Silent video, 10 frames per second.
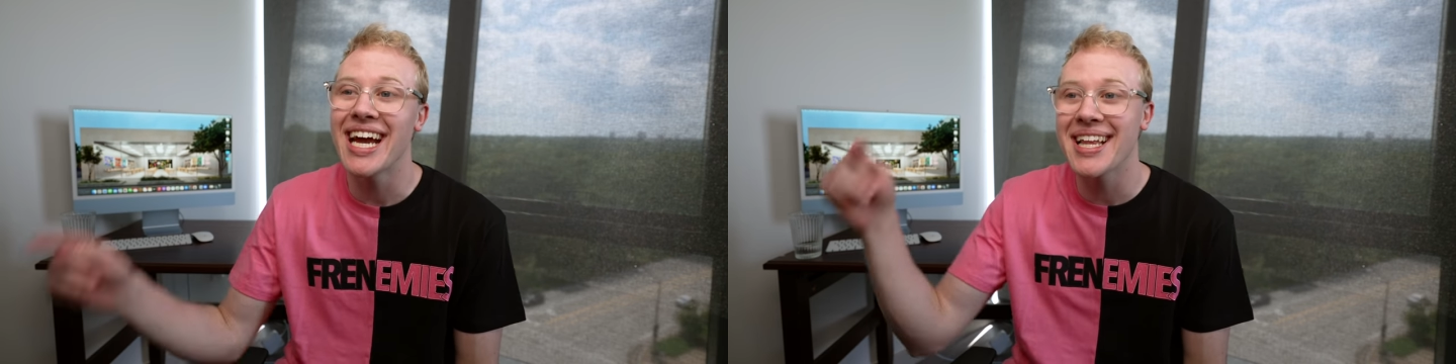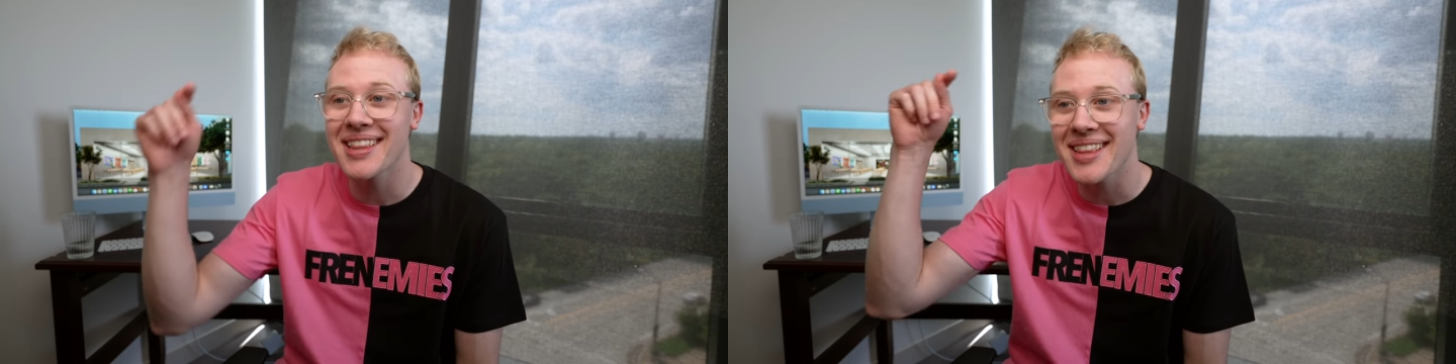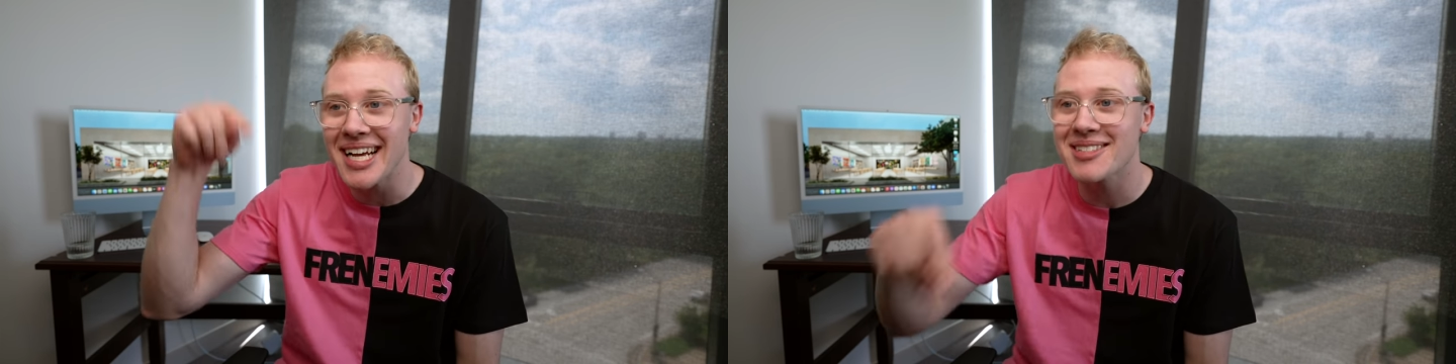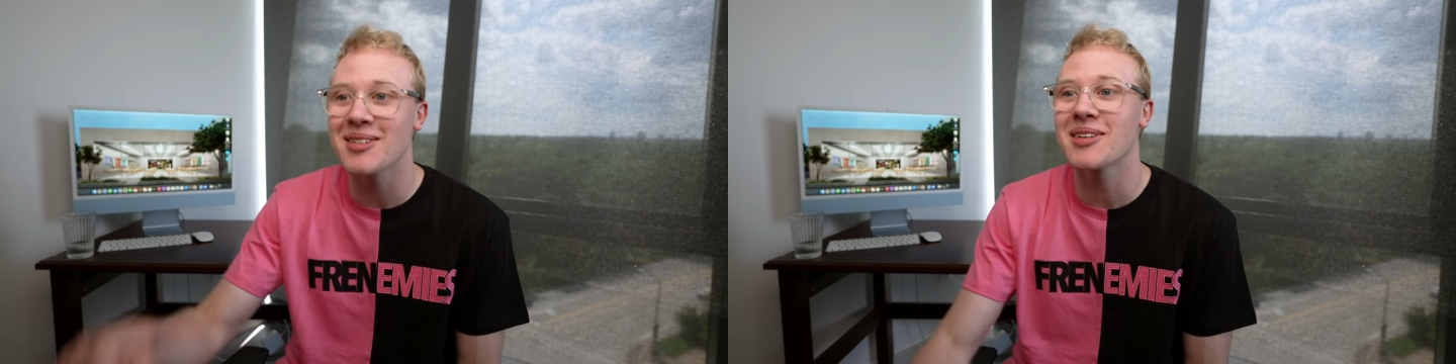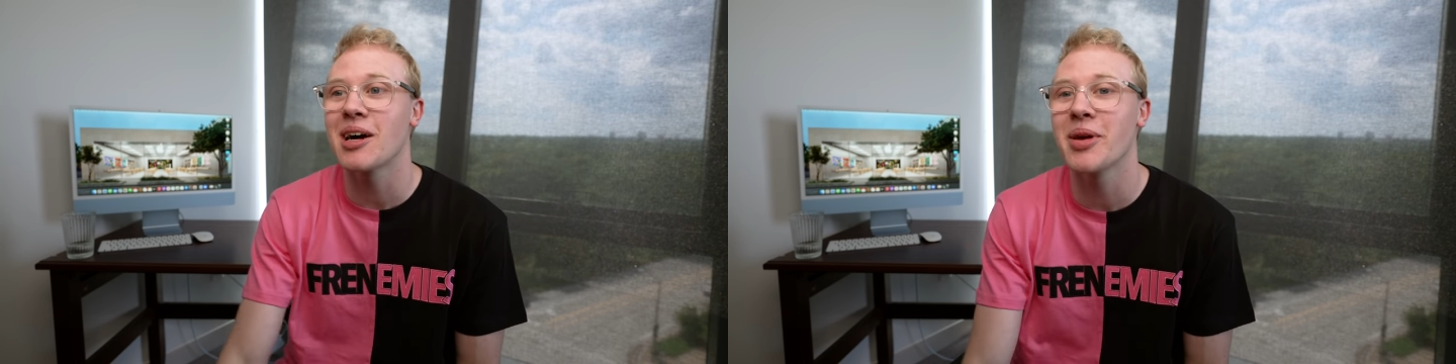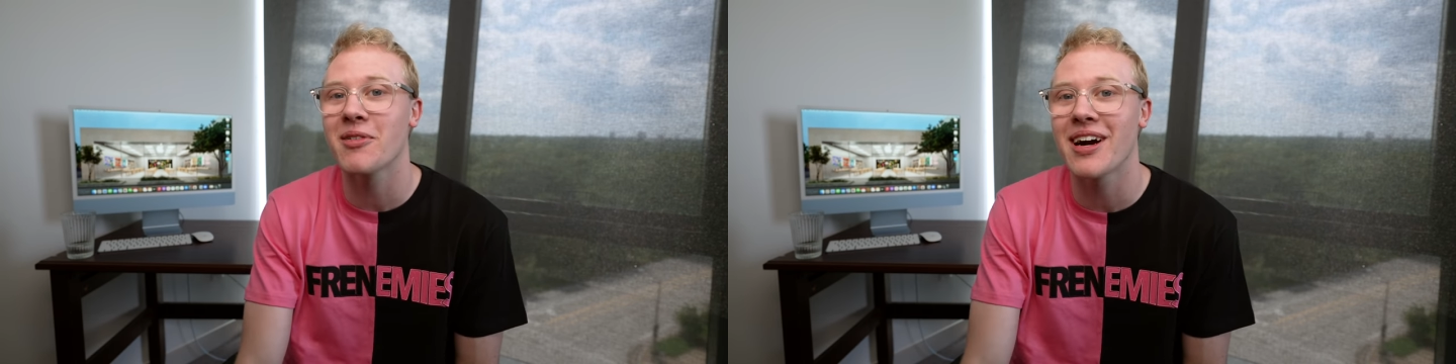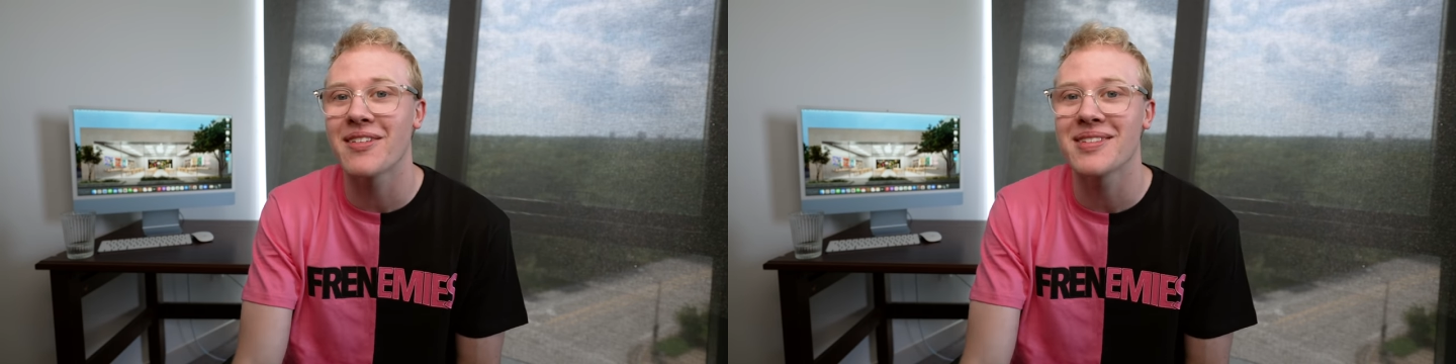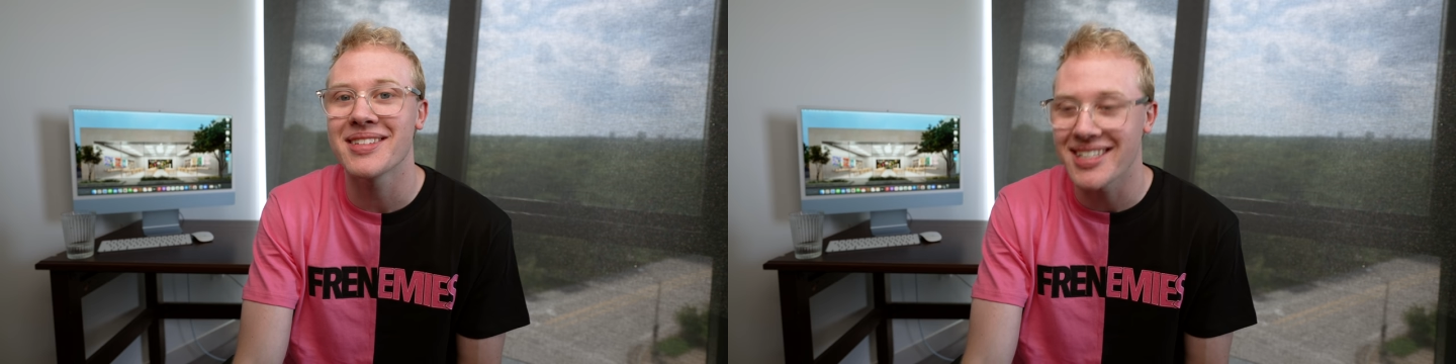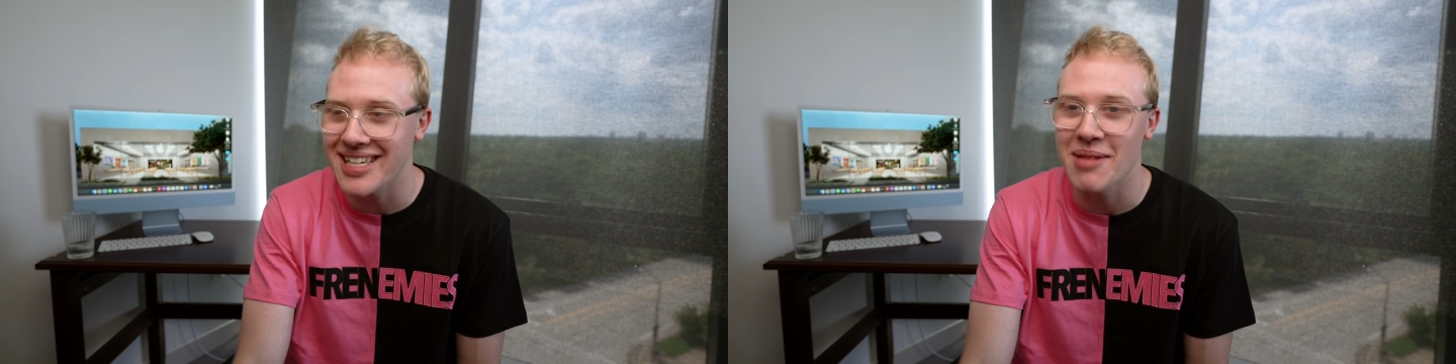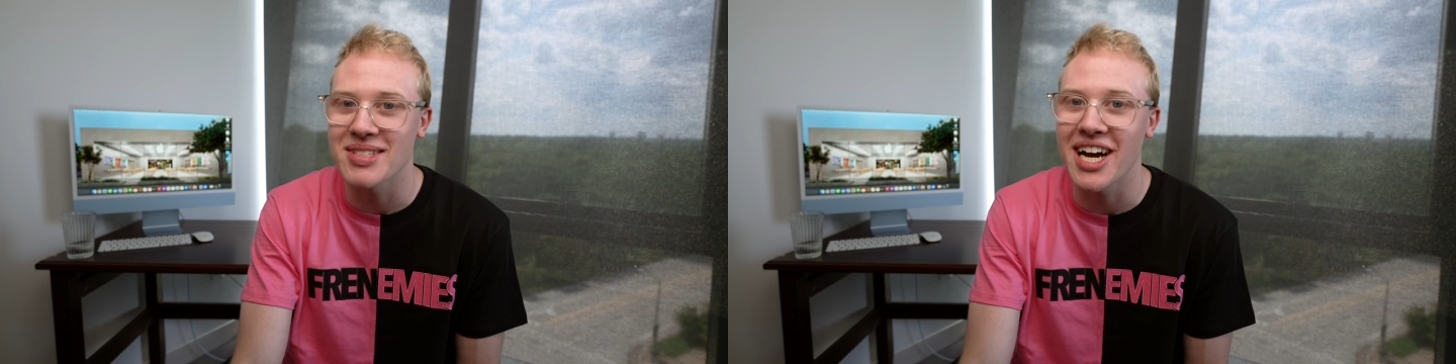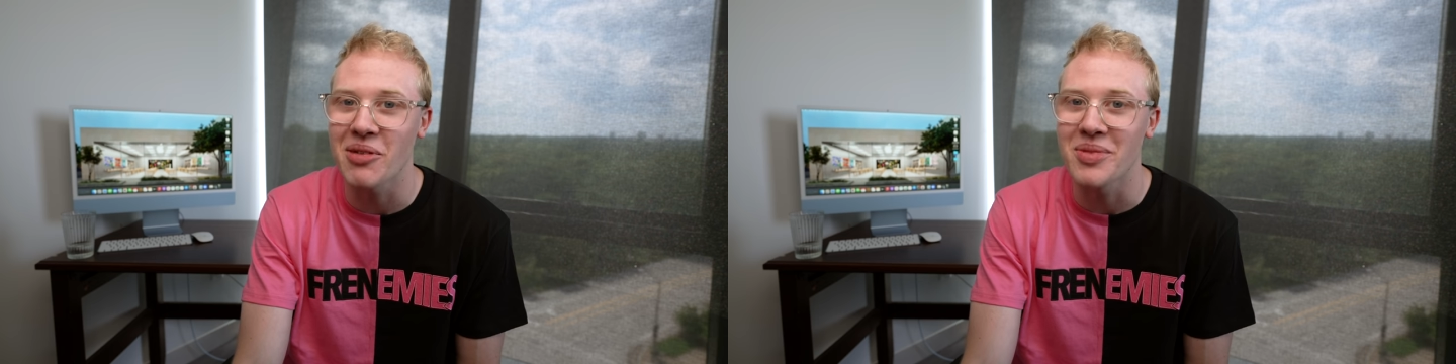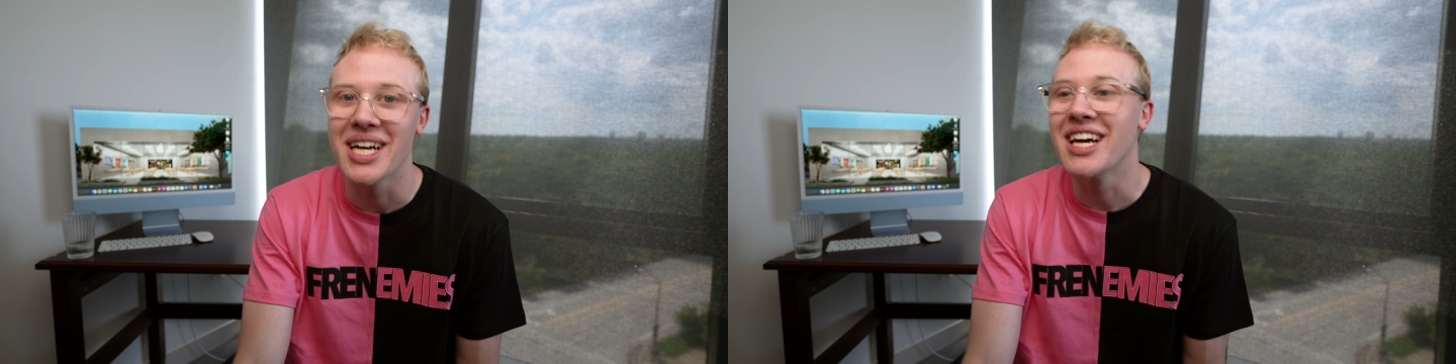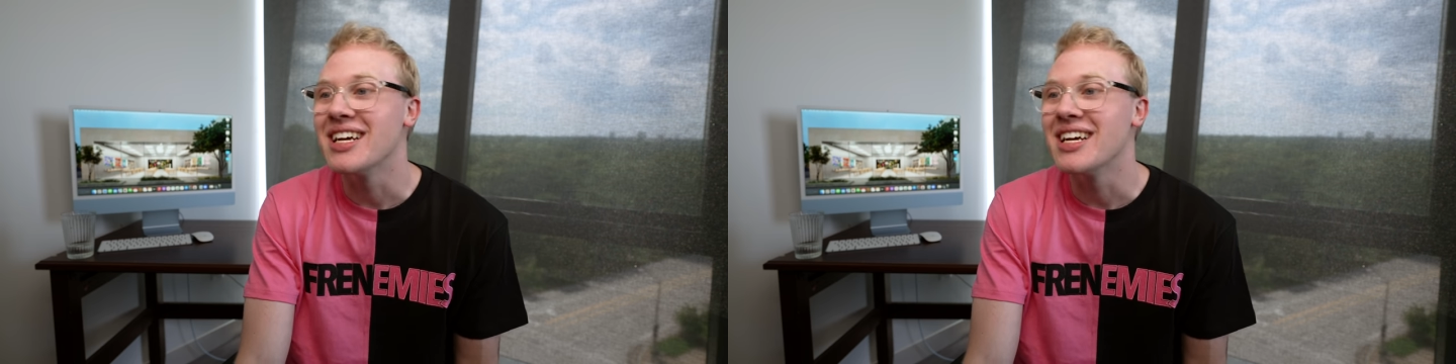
unless they're coming around the same time.